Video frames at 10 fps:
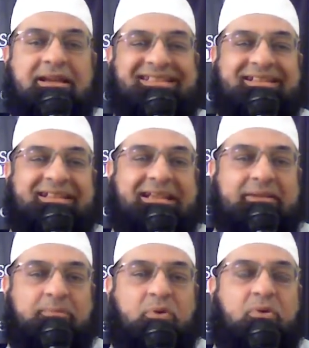is an
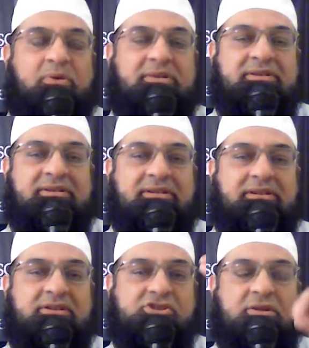important
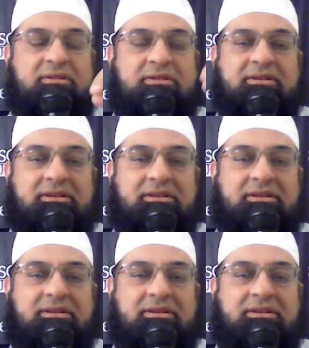short